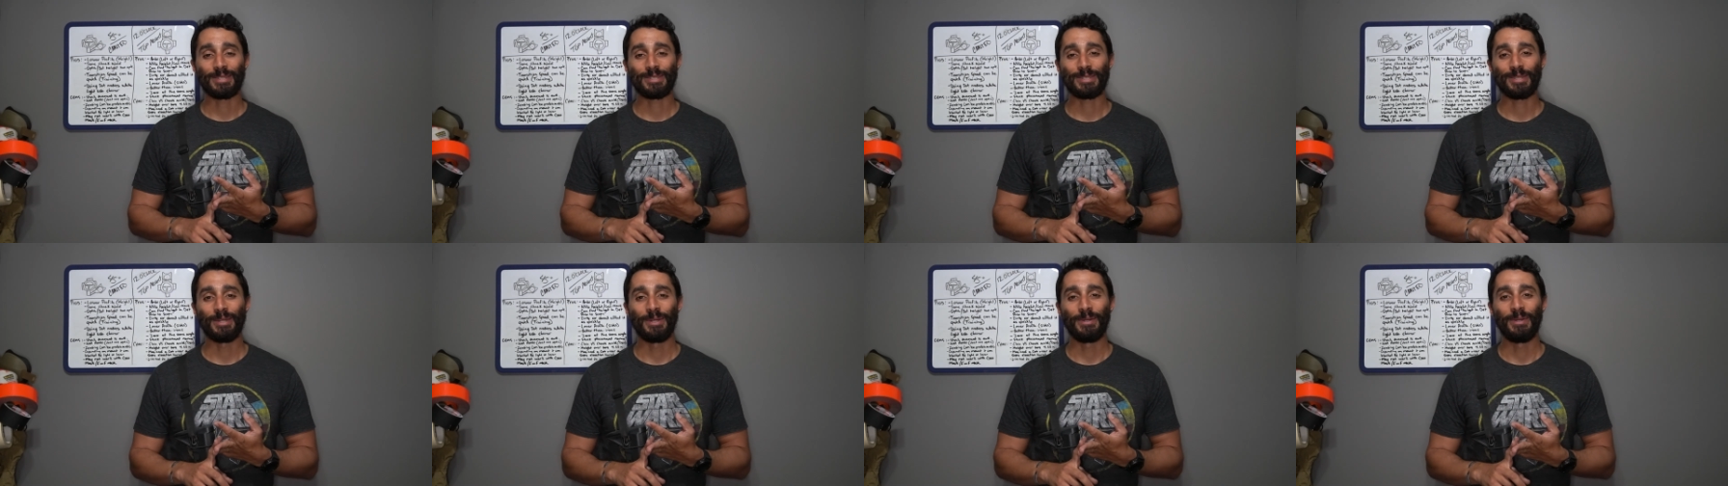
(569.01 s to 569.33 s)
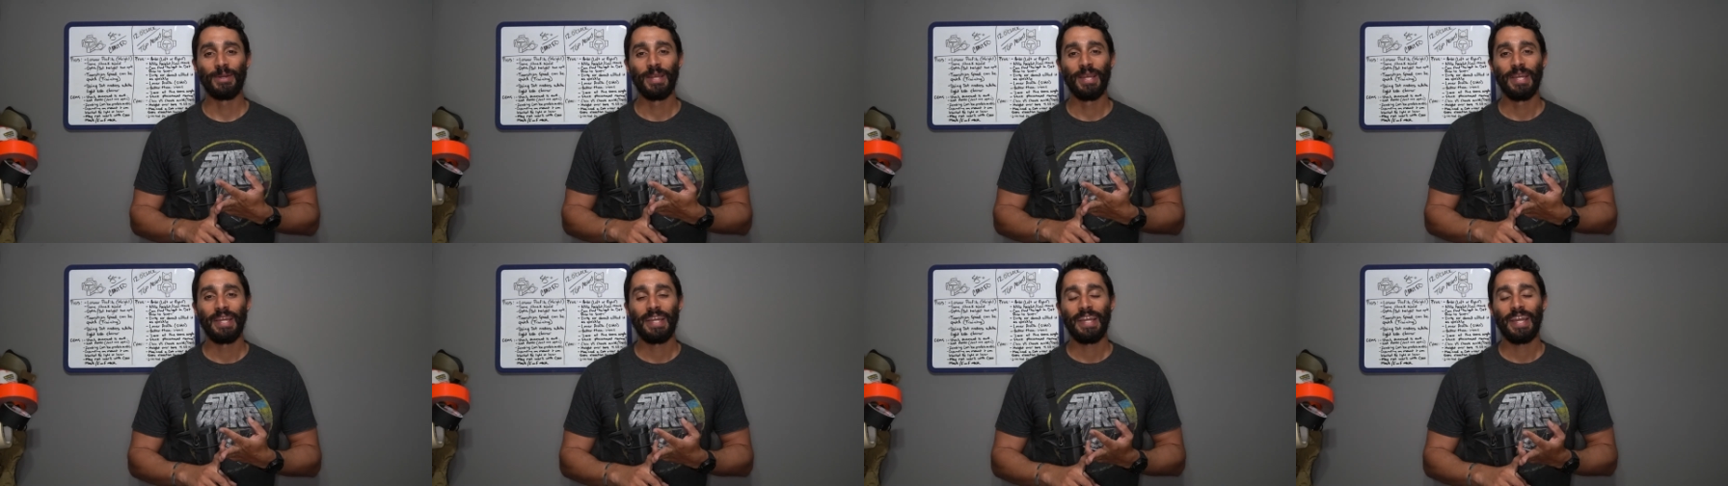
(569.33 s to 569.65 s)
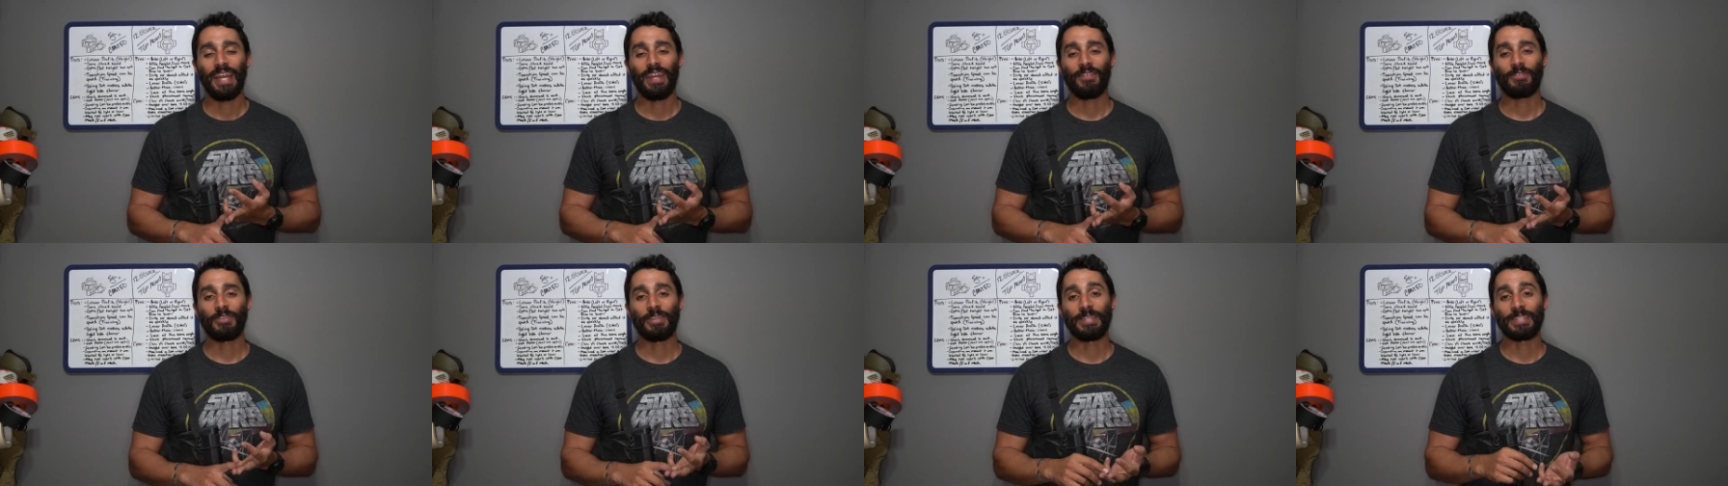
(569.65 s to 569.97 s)
So
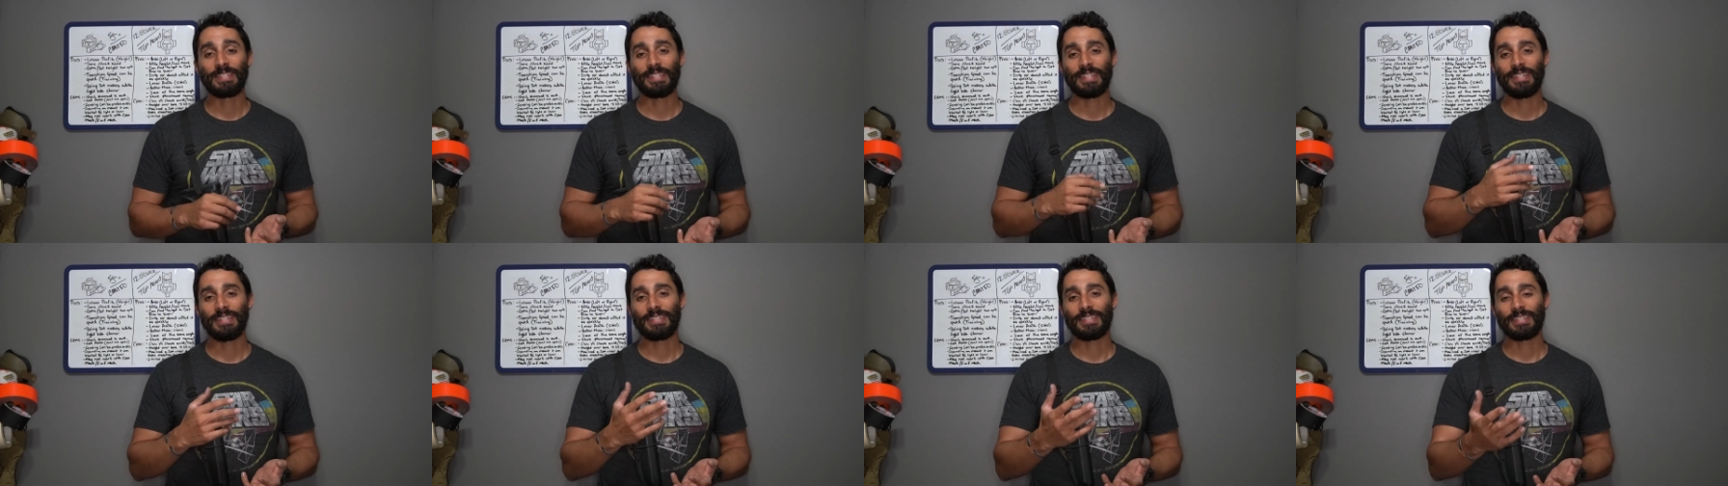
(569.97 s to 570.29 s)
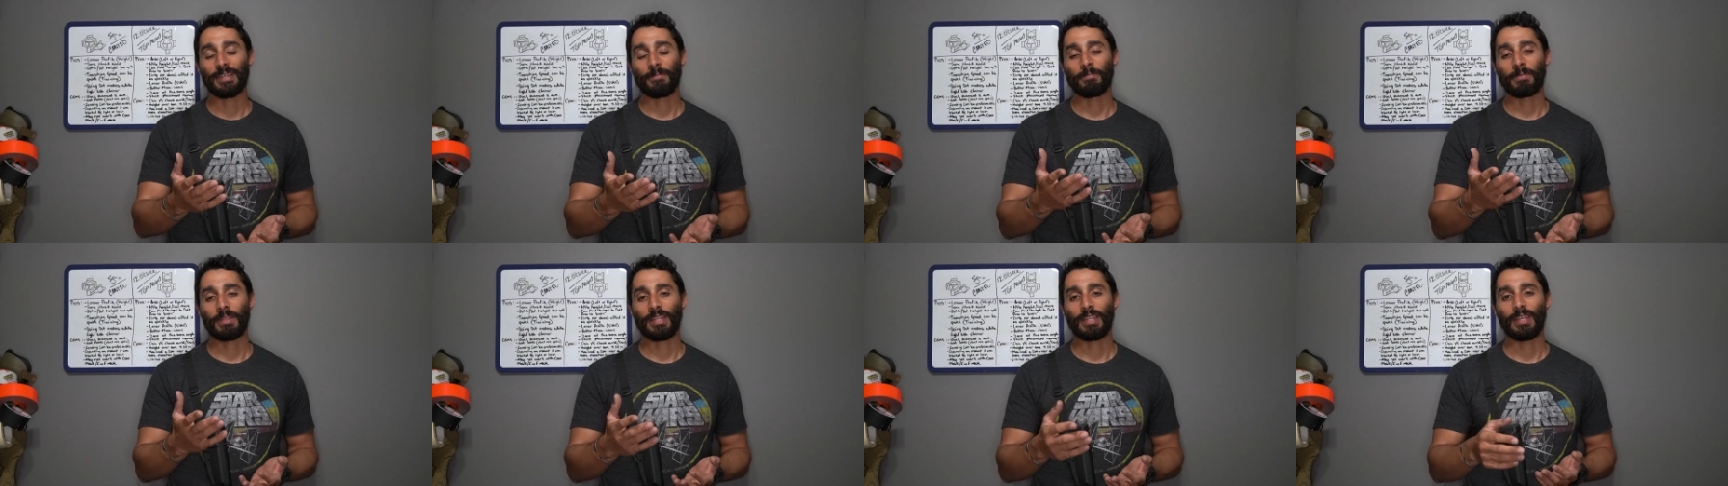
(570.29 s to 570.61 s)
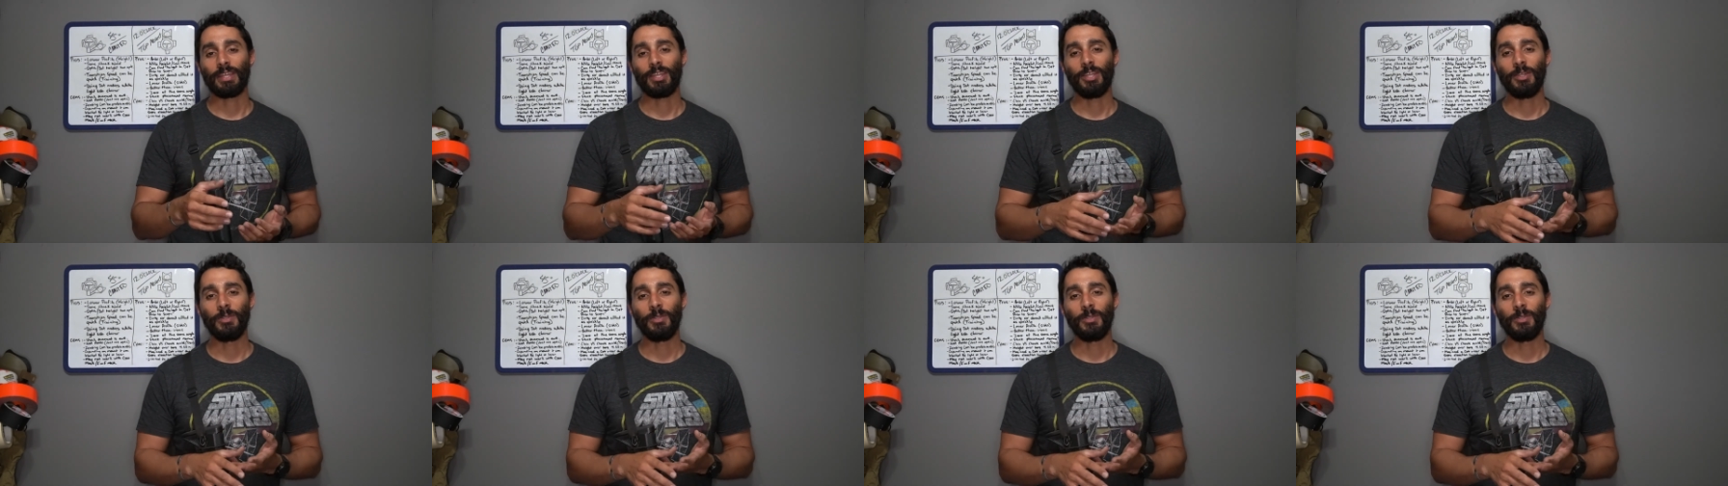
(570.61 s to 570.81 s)
if this is something that